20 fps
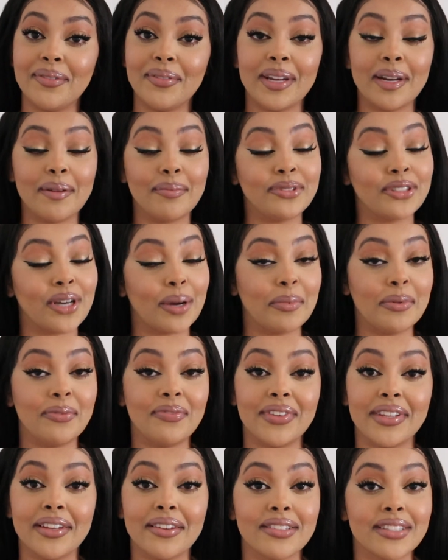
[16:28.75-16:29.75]
We are dropping
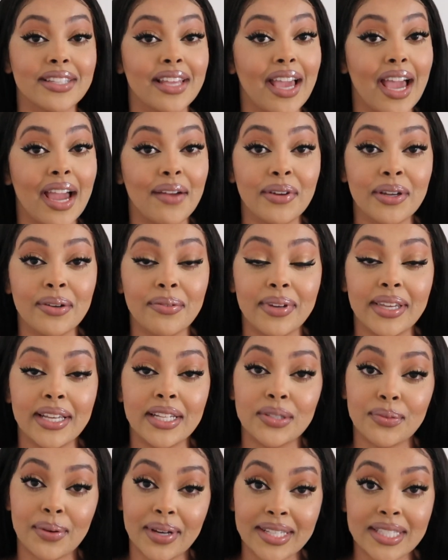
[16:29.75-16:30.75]
videos every
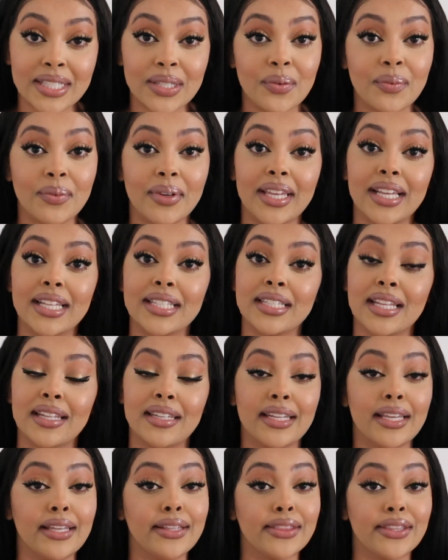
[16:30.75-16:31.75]
week, twice a week,
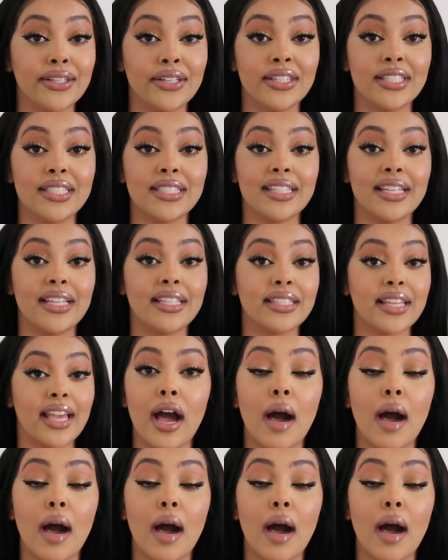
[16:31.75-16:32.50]
Sunday and Thursdays.